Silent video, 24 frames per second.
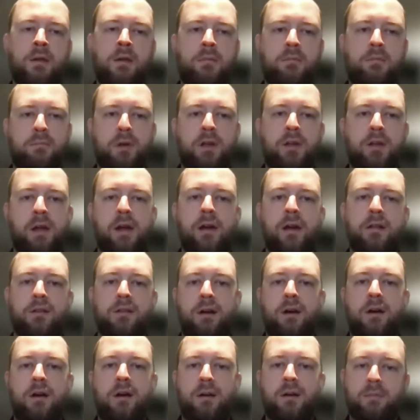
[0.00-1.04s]
But again,
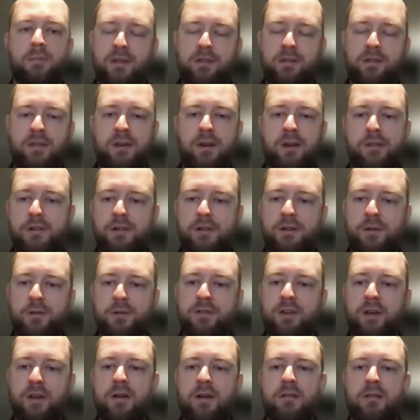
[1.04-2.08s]
as the other two
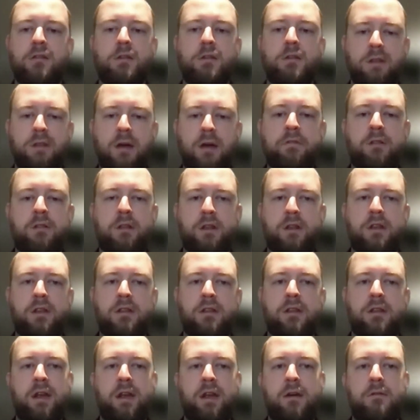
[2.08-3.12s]
said, you definitely need to have